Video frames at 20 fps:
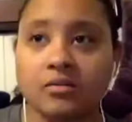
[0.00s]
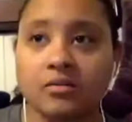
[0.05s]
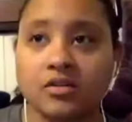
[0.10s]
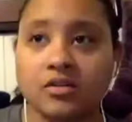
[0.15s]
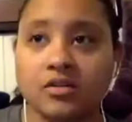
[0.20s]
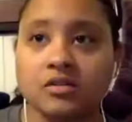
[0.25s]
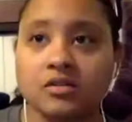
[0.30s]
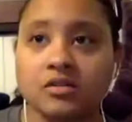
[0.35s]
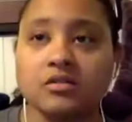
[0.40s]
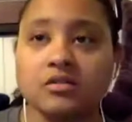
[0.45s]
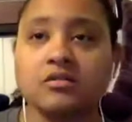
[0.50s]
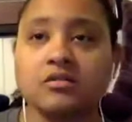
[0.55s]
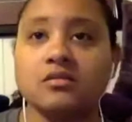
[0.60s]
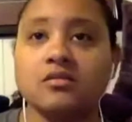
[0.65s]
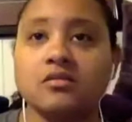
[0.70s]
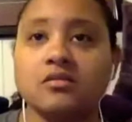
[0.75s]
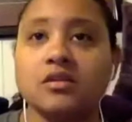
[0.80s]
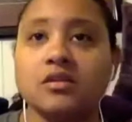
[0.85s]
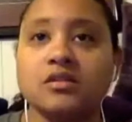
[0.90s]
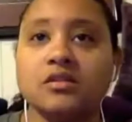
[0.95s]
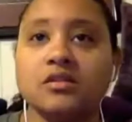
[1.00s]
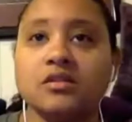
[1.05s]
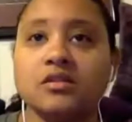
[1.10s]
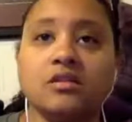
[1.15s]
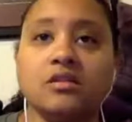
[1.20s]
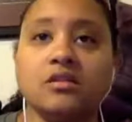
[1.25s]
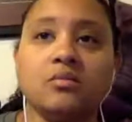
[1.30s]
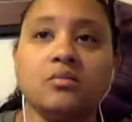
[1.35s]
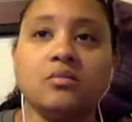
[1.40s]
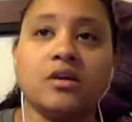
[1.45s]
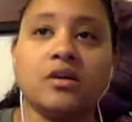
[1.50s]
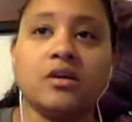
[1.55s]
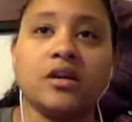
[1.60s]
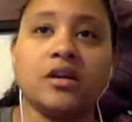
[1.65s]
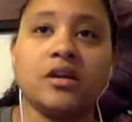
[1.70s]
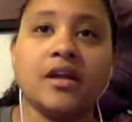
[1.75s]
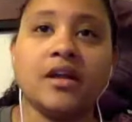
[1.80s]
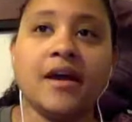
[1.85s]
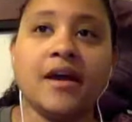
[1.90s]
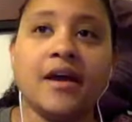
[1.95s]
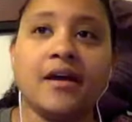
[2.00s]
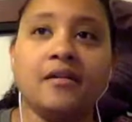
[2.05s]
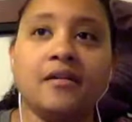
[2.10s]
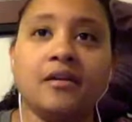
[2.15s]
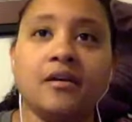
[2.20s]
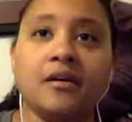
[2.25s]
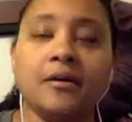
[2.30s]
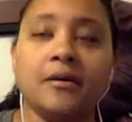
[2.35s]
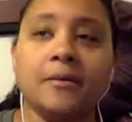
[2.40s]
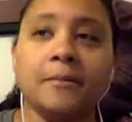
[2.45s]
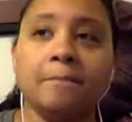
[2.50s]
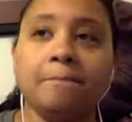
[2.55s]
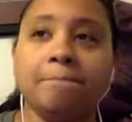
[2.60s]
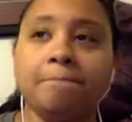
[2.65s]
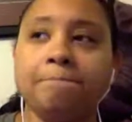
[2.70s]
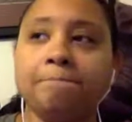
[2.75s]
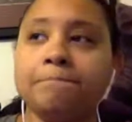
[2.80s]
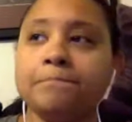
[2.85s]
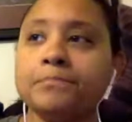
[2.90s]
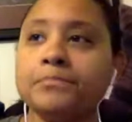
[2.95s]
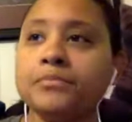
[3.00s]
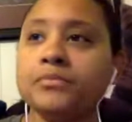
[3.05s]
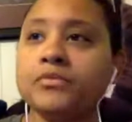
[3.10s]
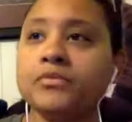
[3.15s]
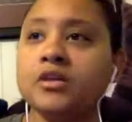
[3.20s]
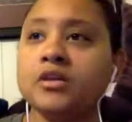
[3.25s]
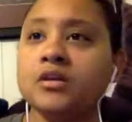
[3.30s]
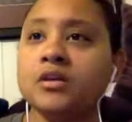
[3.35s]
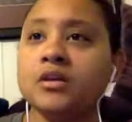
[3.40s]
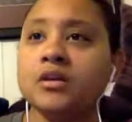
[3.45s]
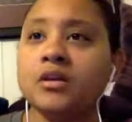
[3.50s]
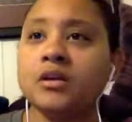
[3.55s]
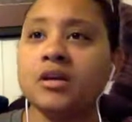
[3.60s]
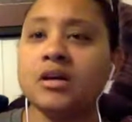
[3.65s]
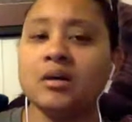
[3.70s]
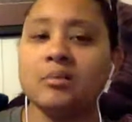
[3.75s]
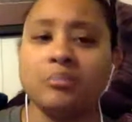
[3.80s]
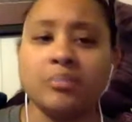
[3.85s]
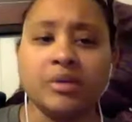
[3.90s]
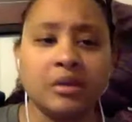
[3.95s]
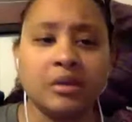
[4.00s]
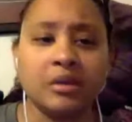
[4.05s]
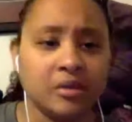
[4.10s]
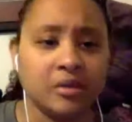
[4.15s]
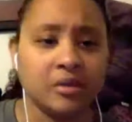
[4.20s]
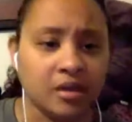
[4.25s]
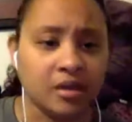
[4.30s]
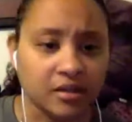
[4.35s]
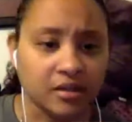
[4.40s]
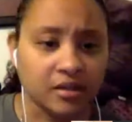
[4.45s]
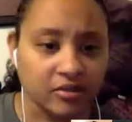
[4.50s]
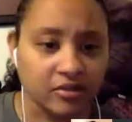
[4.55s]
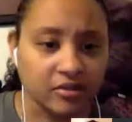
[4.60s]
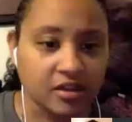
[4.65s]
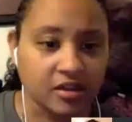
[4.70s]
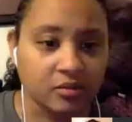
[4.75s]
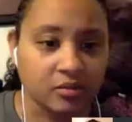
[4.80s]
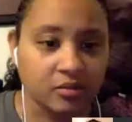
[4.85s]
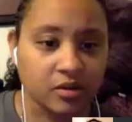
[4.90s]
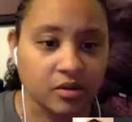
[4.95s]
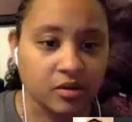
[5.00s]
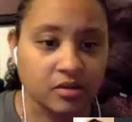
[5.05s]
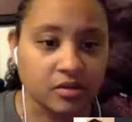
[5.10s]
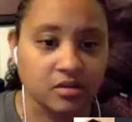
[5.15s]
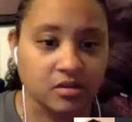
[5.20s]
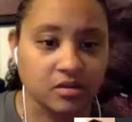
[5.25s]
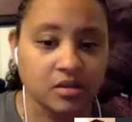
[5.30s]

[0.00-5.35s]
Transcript: another incident where he had a BB gun, I think it was.